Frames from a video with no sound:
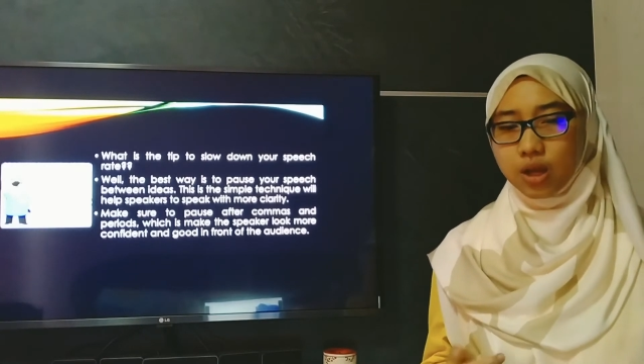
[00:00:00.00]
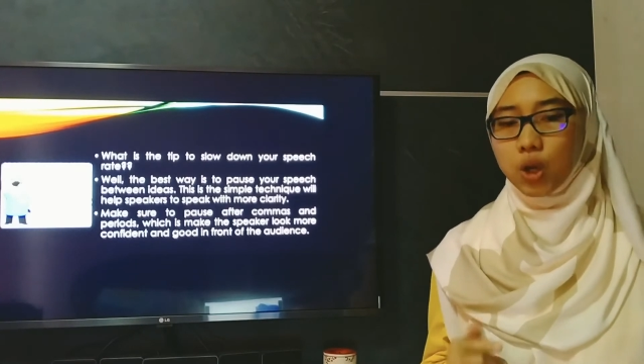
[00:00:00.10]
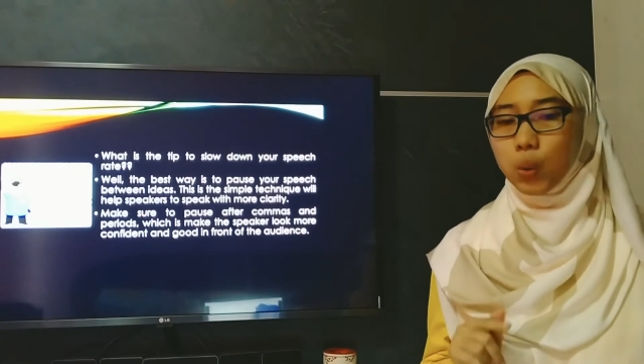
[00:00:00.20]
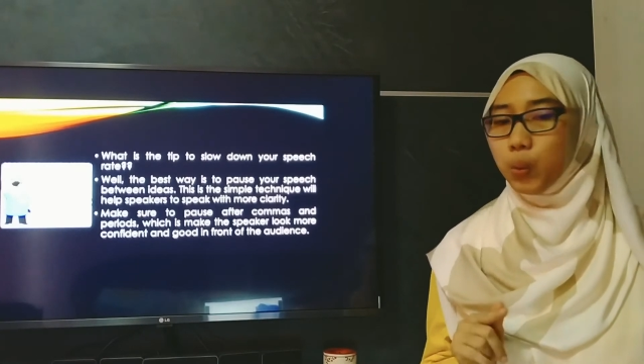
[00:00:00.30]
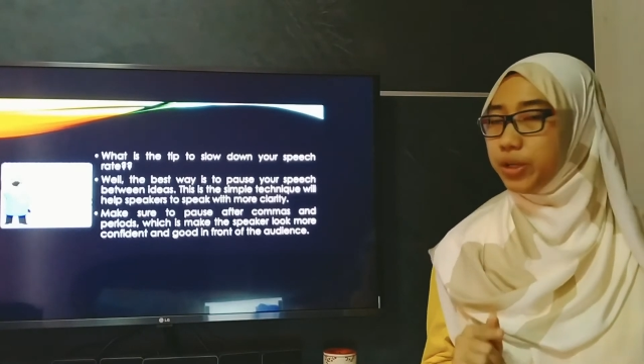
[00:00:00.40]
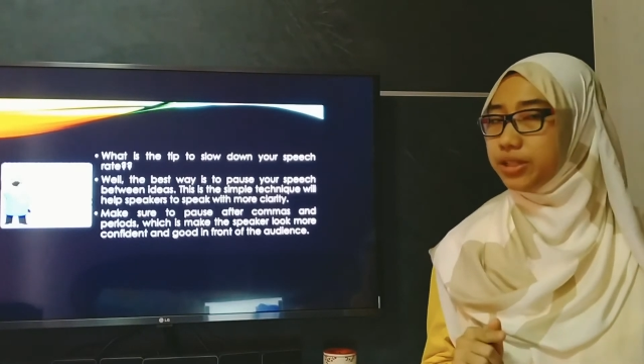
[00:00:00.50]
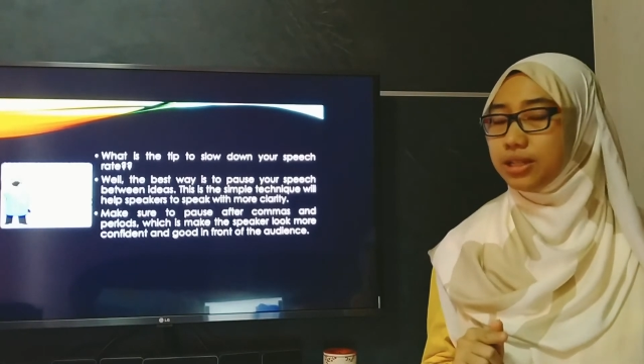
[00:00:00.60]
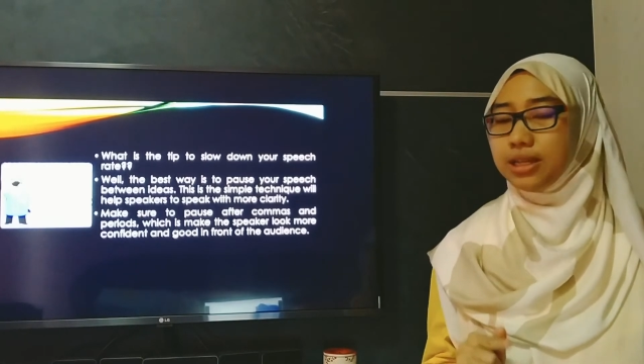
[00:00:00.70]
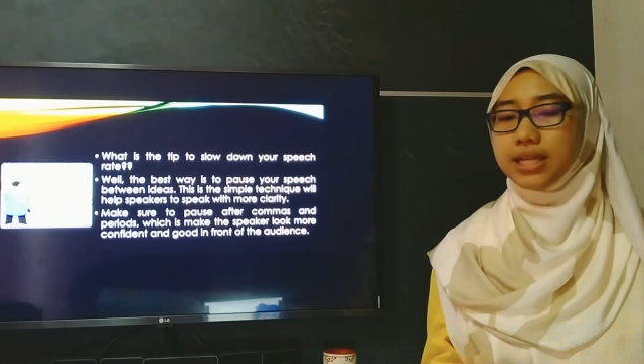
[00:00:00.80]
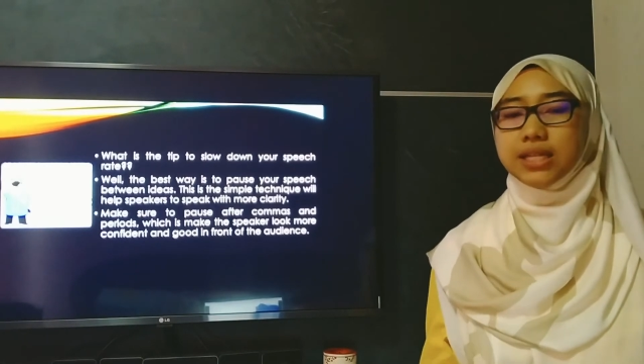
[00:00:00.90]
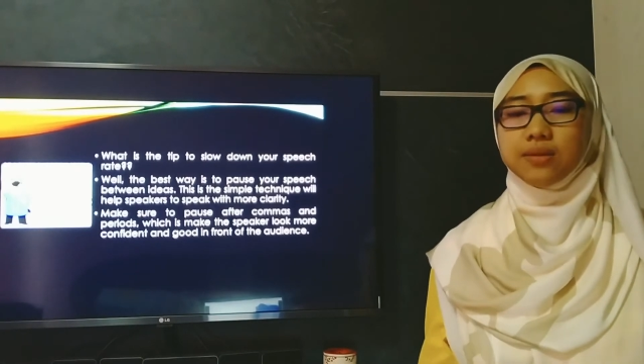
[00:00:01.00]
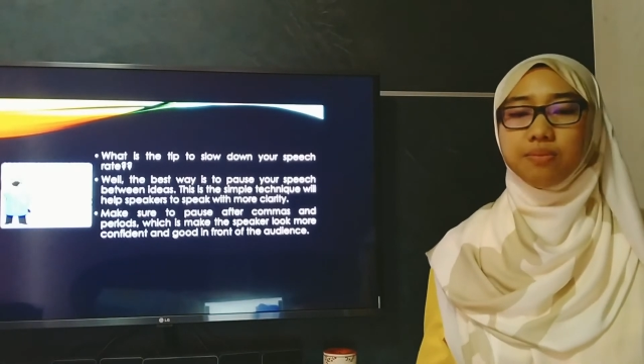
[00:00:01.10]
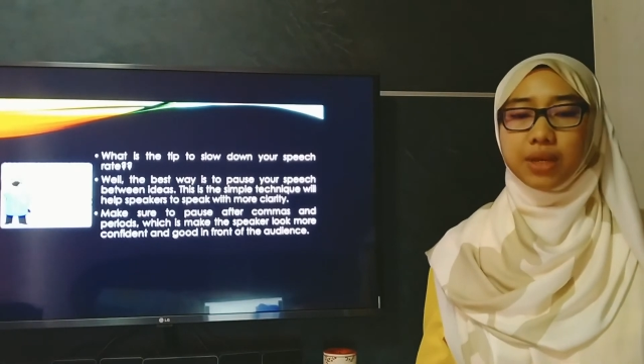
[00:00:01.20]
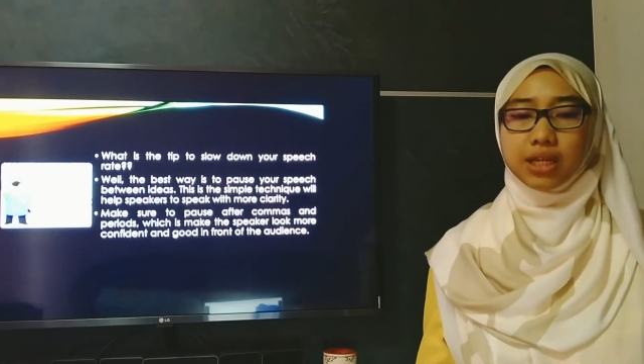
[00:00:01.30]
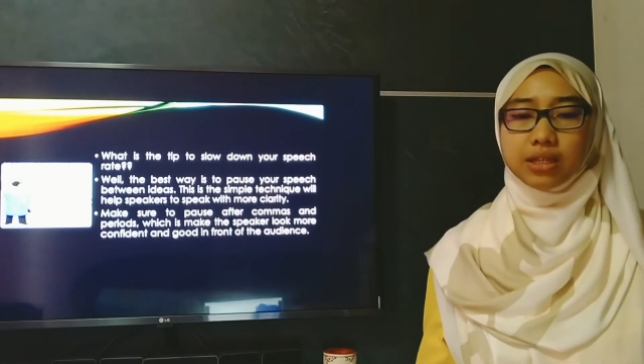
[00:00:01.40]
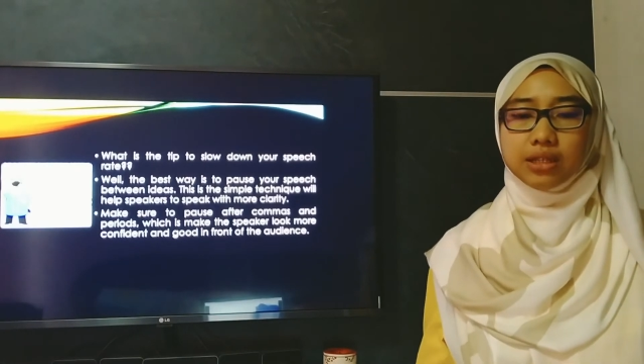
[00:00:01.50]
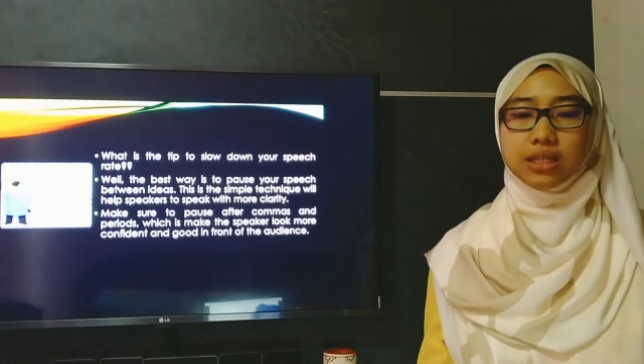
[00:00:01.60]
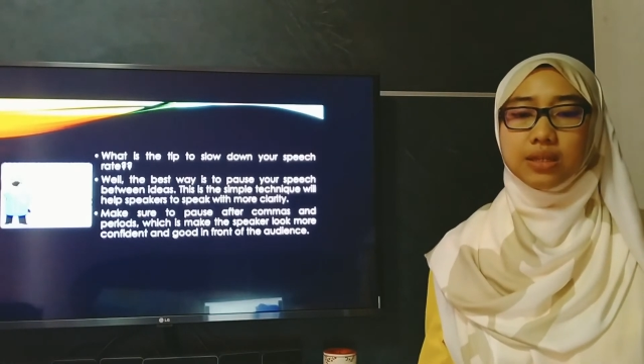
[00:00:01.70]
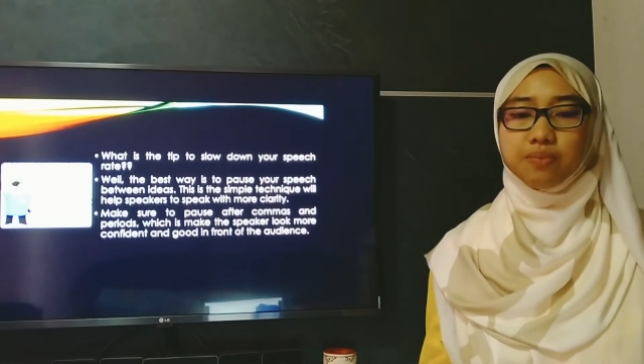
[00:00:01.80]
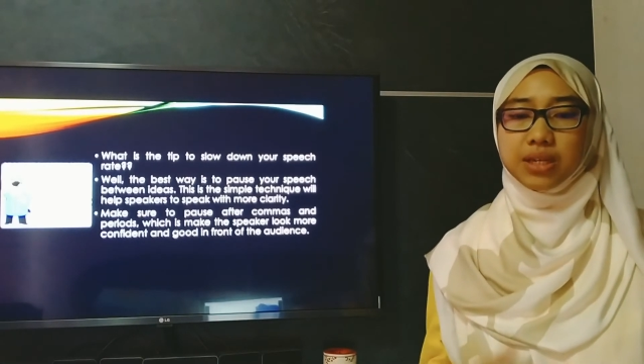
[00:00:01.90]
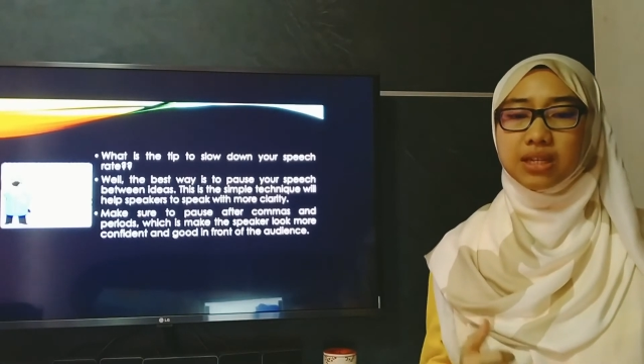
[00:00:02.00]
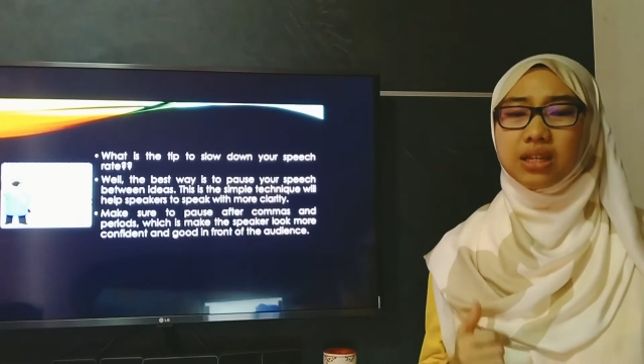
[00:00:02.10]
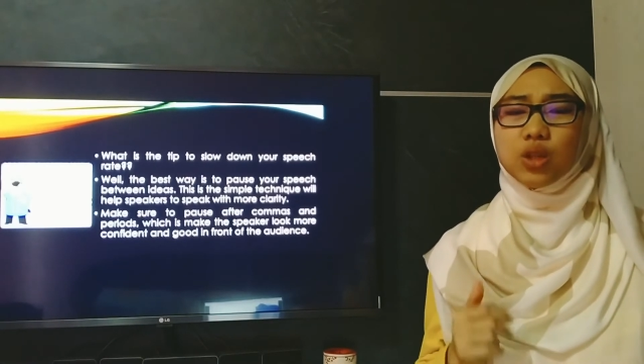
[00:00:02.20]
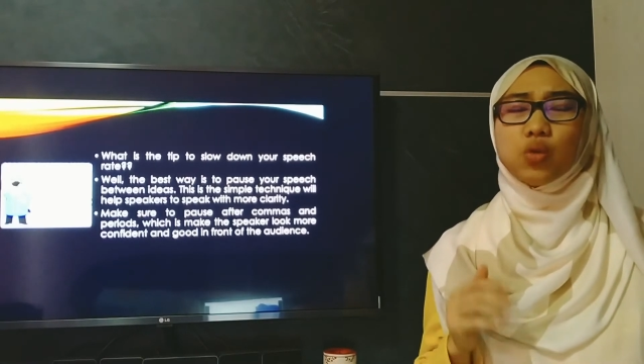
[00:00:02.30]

which is make the speaker look